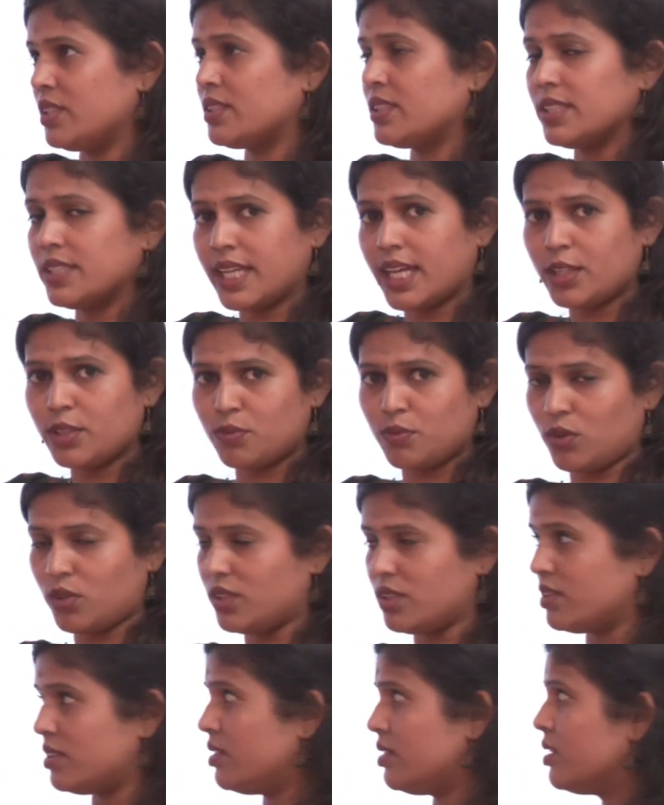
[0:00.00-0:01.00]
syntax for
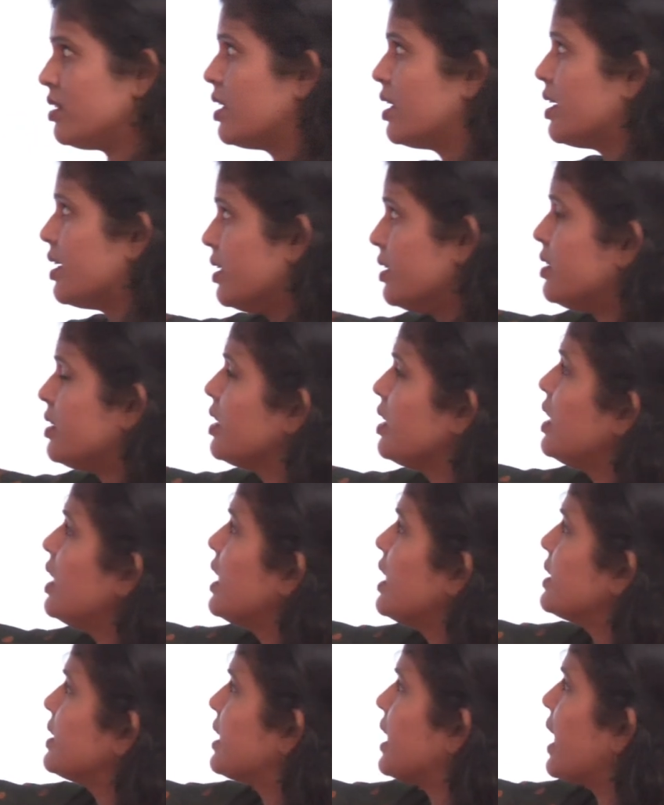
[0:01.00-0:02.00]
this is
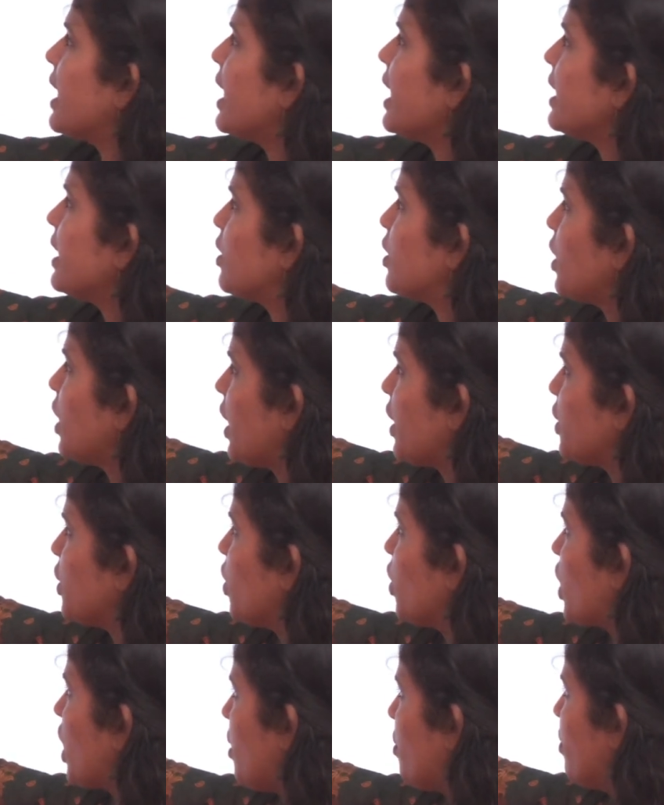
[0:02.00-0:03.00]
select and
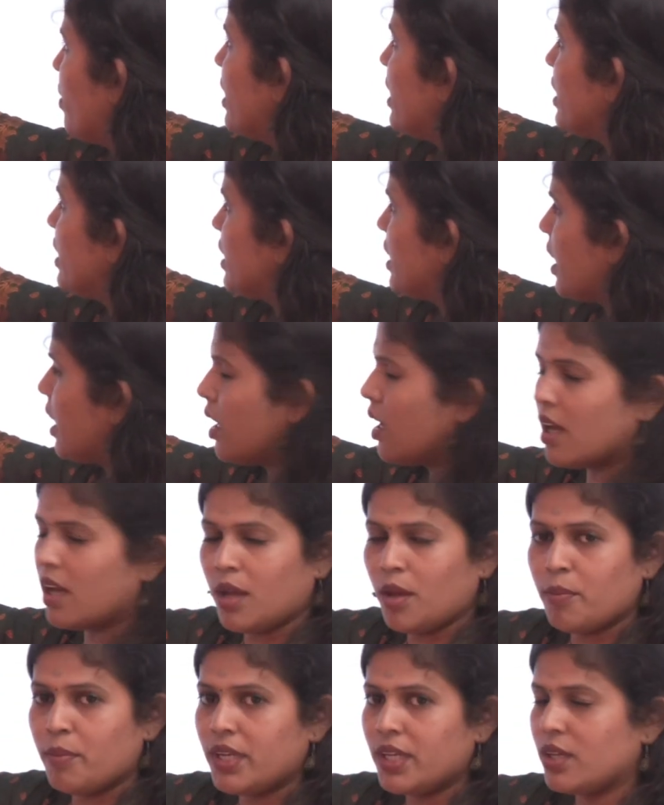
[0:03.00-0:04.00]
your comment
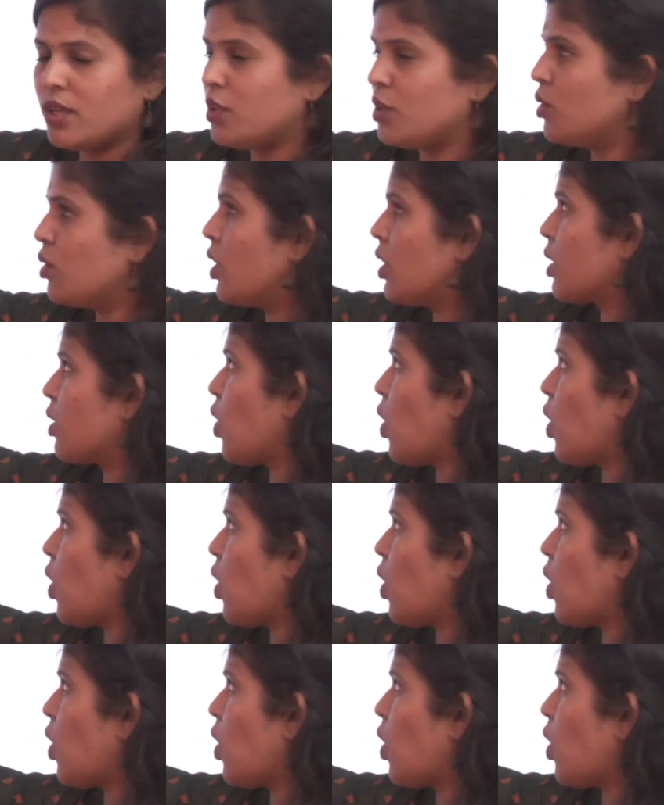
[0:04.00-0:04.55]
your